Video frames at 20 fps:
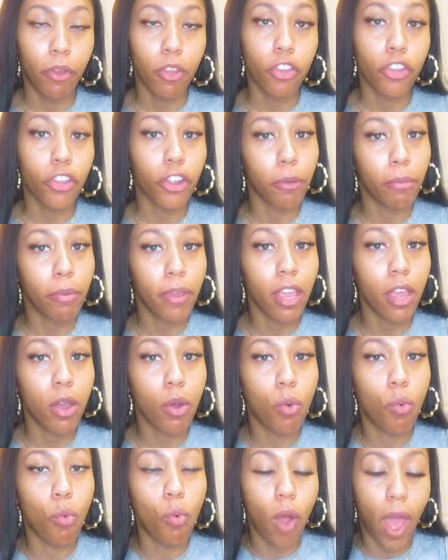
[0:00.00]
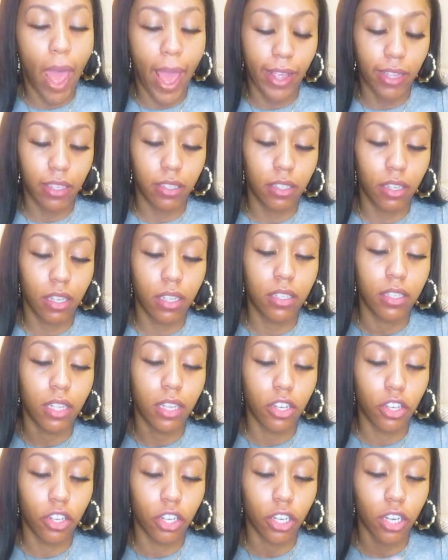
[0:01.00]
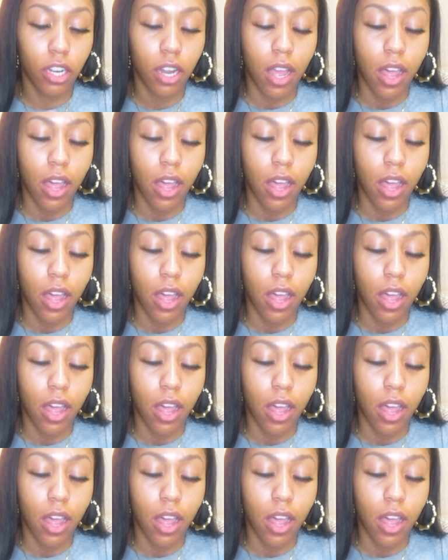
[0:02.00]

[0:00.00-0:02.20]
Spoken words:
European Wax Center.